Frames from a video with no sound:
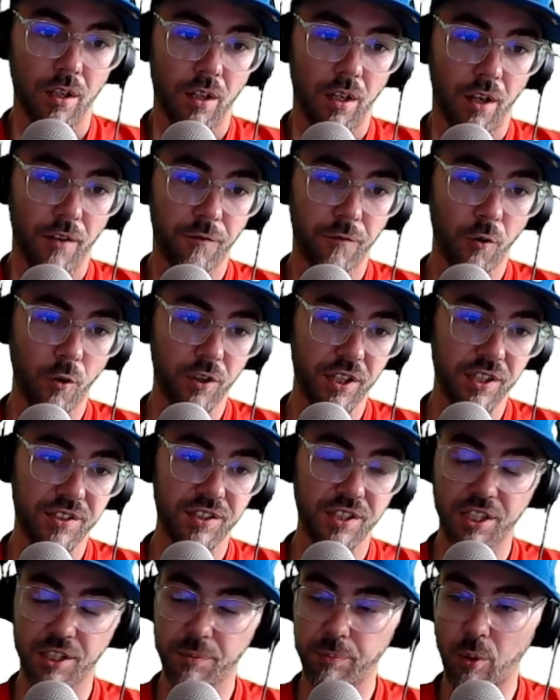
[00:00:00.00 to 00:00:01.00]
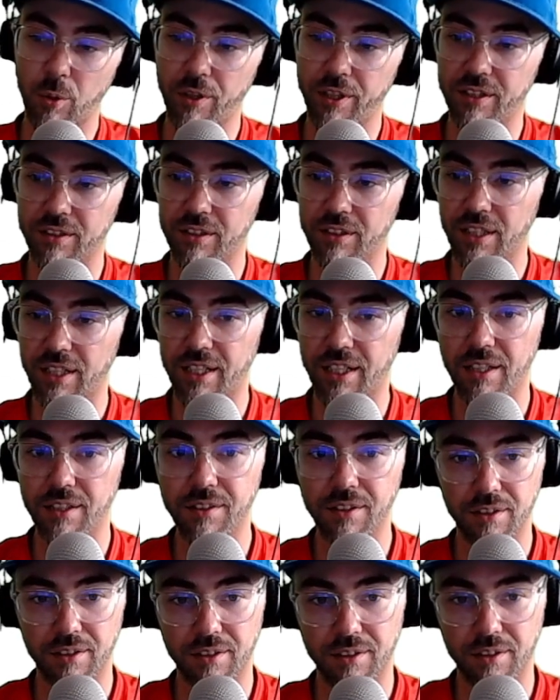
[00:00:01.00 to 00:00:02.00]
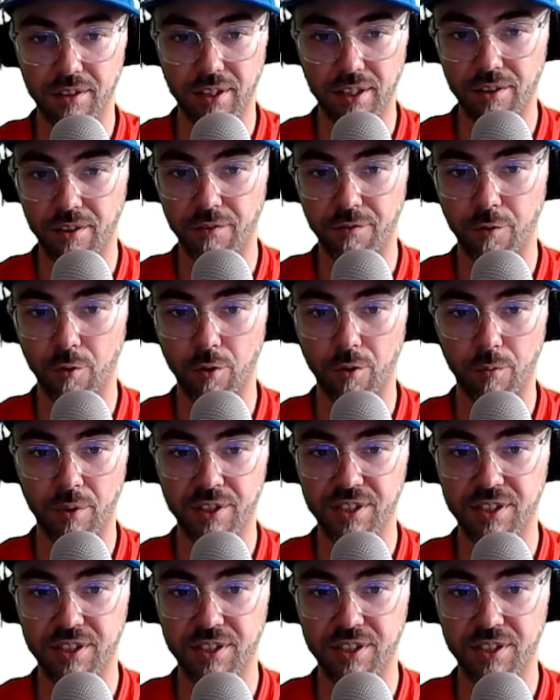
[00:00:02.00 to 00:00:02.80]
a 46-point lead with